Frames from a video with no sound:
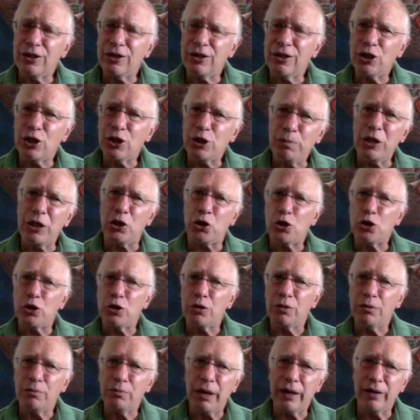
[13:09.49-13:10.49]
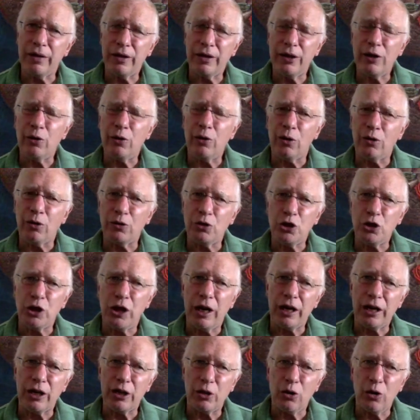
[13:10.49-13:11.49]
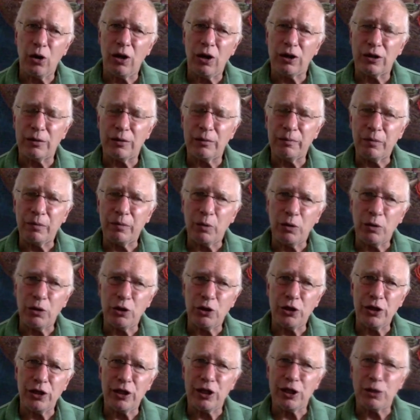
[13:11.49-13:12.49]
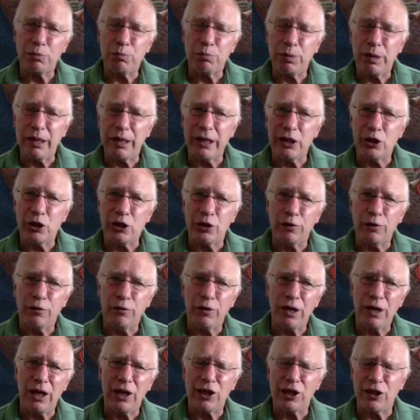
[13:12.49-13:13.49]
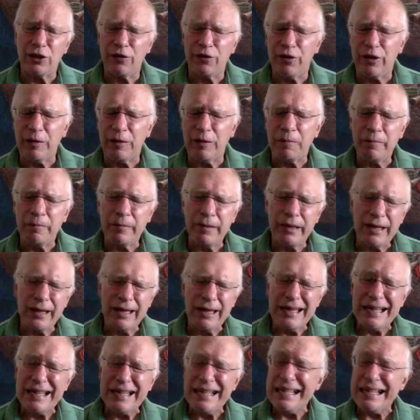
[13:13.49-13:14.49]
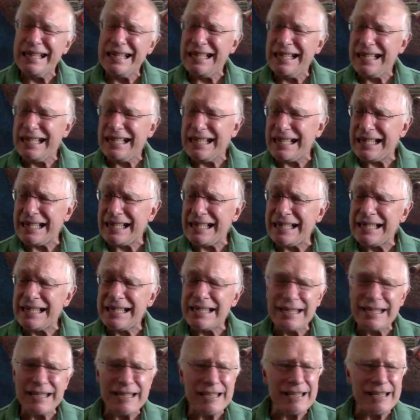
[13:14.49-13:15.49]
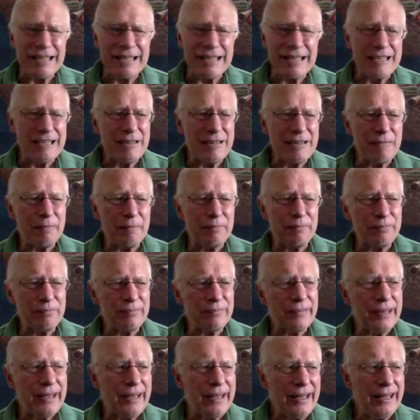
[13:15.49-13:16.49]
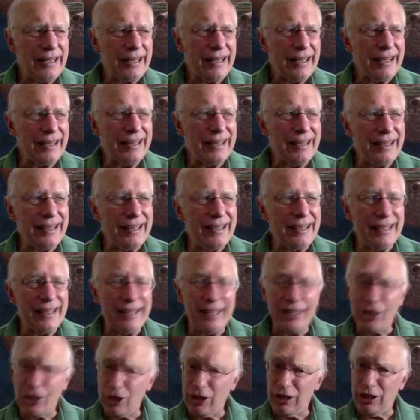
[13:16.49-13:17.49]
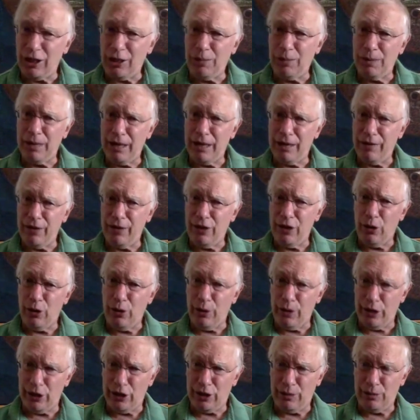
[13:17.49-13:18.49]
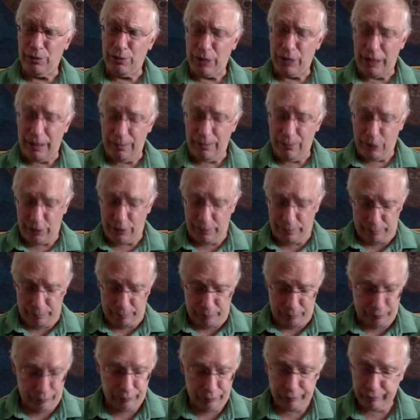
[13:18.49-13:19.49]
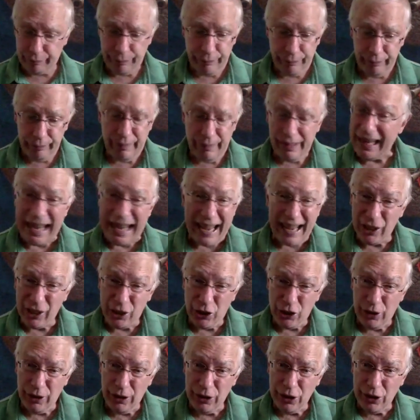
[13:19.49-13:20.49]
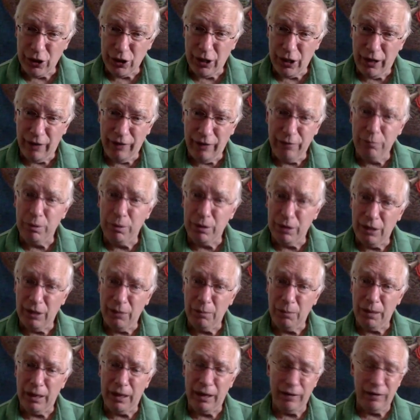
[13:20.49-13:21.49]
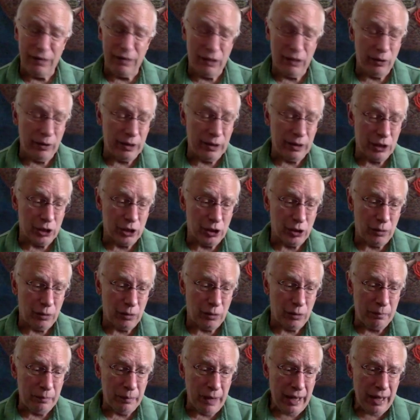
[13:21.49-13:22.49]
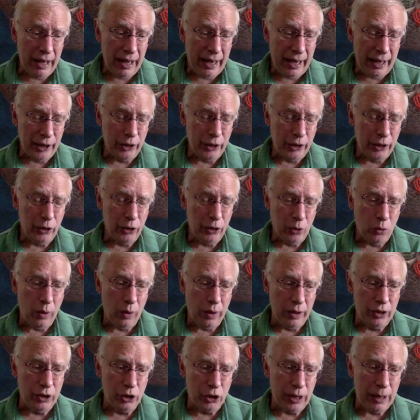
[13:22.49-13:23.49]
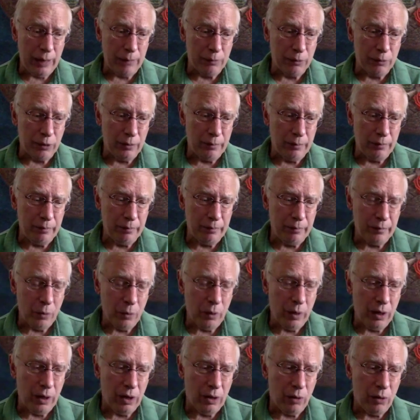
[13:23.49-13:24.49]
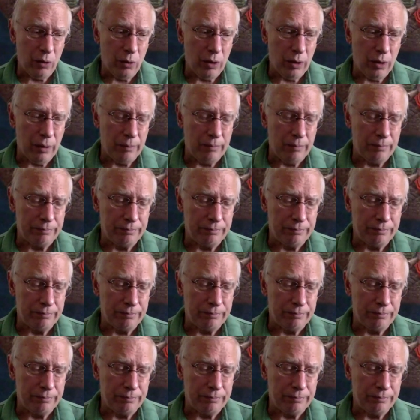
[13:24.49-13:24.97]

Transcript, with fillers: speech by the hero, John Galt, where she explains her philosophy. It gets a little bit heavy going sometimes. Excellent stuff, but a little bit heavy going. So I took one chapter where